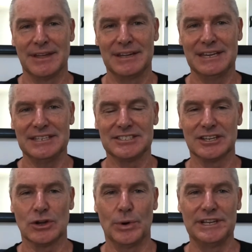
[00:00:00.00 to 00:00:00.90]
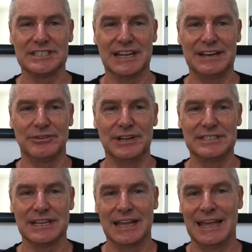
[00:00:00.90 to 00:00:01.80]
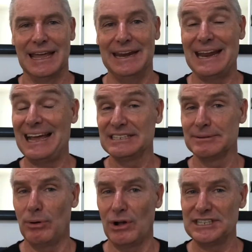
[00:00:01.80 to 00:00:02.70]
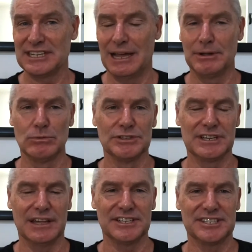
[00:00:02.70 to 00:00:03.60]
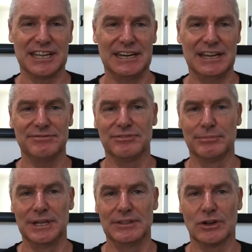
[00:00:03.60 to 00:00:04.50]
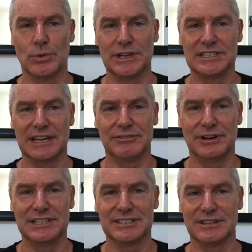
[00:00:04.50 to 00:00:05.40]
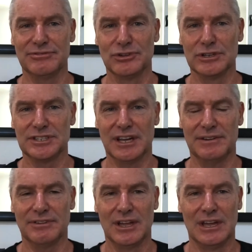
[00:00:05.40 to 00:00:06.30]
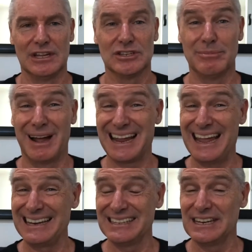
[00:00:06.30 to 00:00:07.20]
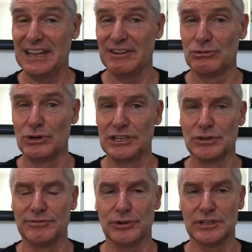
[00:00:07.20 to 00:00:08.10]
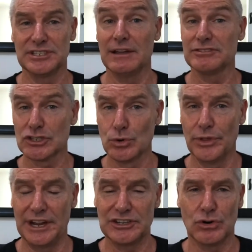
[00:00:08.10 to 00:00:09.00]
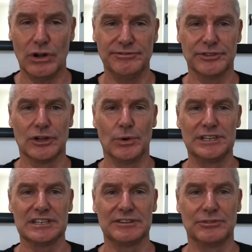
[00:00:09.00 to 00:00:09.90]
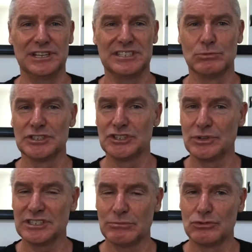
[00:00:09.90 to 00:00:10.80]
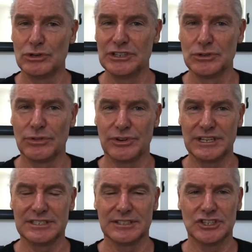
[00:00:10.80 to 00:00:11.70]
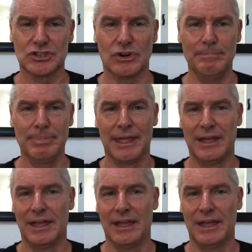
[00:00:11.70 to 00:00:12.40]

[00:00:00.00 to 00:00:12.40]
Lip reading: against the Queensland Reds. And Hunter Paisami was the other standout for me in the Queensland Reds in the first half. Tamunga Allen had a really good first half, scored that try for the Queensland Reds and was doing some really good things in the scrum.